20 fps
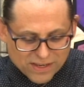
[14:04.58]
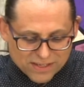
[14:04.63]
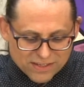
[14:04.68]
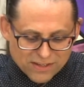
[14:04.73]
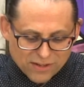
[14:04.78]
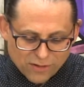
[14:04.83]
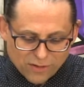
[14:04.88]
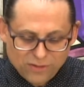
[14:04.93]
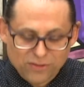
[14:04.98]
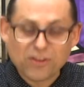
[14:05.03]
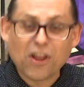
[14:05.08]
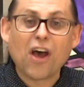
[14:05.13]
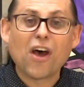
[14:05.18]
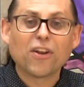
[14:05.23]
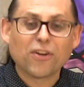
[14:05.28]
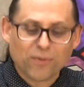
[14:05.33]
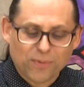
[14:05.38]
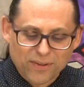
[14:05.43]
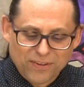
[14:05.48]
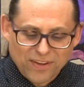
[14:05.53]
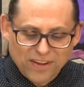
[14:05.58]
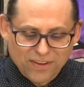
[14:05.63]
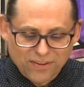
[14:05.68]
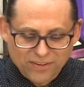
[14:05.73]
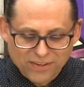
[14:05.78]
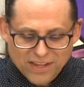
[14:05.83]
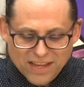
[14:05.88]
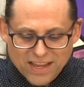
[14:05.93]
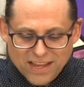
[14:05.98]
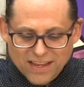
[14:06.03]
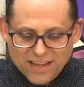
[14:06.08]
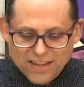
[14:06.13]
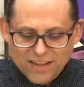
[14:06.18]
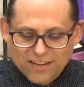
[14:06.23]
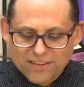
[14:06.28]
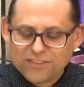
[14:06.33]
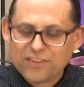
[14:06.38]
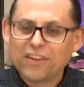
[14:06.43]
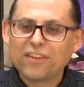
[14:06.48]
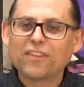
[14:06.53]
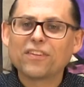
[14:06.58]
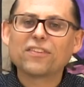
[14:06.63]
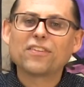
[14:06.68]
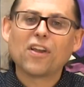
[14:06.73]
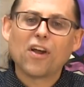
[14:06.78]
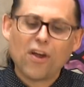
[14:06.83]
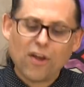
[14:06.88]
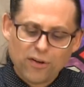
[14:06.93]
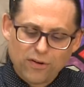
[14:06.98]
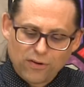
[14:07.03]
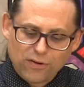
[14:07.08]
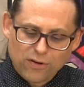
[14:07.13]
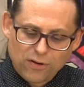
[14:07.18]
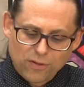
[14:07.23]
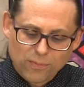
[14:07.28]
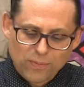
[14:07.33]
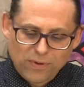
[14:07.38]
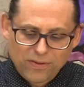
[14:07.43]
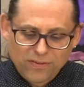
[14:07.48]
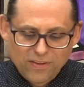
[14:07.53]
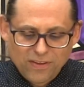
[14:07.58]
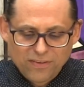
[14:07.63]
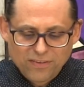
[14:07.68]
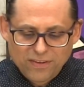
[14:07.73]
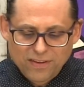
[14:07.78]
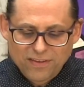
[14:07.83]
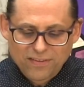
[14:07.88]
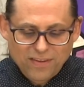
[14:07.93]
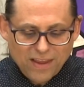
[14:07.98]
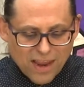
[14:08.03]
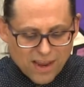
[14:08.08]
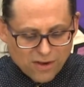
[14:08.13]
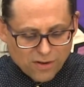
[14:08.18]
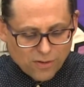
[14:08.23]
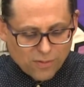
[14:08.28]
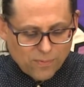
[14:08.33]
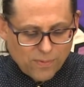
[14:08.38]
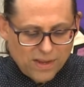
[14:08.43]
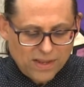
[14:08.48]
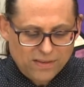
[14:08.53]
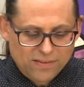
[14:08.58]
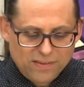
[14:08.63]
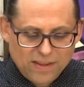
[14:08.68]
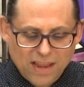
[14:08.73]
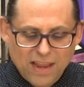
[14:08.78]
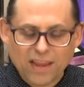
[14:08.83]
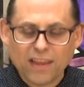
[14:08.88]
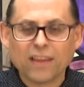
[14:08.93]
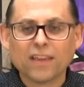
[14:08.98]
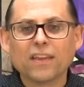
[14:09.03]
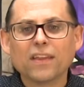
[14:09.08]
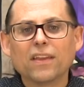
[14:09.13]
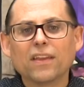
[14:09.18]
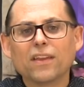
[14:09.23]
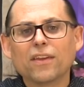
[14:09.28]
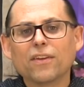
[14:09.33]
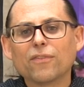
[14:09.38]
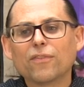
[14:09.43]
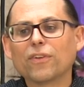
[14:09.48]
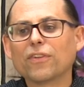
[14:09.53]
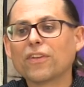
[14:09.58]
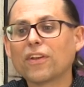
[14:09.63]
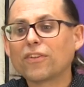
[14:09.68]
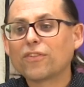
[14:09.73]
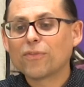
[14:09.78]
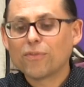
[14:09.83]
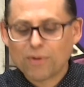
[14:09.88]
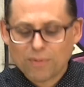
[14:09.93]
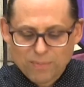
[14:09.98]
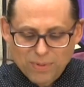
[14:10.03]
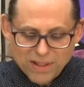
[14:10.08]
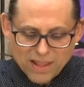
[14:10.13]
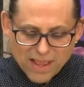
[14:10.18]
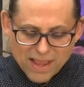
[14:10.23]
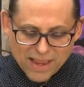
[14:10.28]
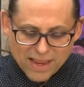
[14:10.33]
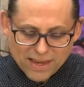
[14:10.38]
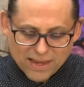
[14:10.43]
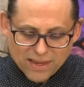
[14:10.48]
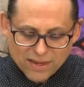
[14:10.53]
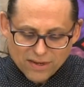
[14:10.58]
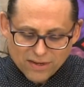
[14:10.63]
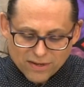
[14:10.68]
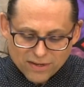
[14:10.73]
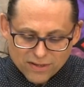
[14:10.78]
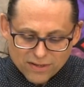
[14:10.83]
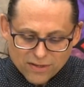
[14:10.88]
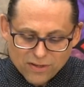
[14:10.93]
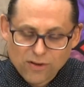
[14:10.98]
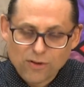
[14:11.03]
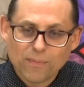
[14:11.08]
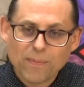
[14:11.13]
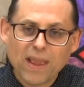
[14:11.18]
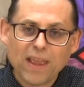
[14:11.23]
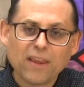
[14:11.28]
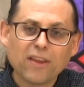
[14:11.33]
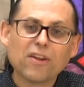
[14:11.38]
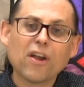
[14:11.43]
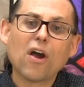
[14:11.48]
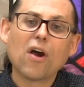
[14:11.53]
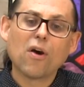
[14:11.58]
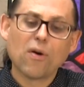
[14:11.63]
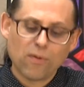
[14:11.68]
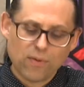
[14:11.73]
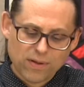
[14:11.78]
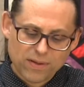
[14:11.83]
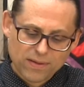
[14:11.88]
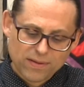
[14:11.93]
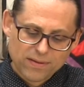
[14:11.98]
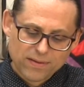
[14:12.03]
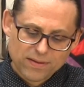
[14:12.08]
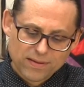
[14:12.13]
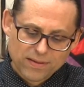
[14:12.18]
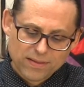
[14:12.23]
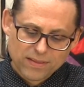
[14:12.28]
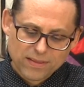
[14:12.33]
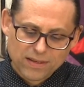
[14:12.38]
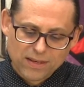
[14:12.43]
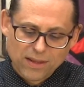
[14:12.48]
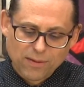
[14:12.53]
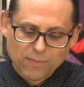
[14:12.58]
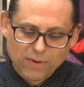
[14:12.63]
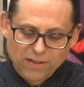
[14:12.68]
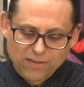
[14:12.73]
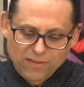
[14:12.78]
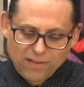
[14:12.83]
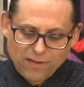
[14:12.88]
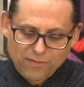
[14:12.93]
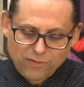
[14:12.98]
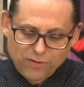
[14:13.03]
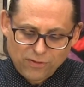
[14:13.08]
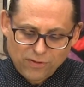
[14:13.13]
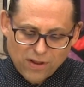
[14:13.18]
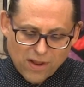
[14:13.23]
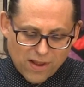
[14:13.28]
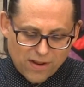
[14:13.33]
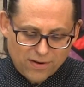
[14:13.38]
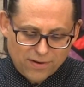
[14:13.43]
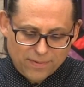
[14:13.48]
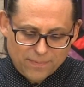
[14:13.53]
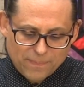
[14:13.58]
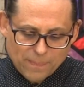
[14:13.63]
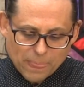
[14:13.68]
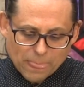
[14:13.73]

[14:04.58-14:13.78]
until her daughter was healed, Jesus honored her persistence and her wit, saying, "For such a reply, you may go. The demon has left your daughter."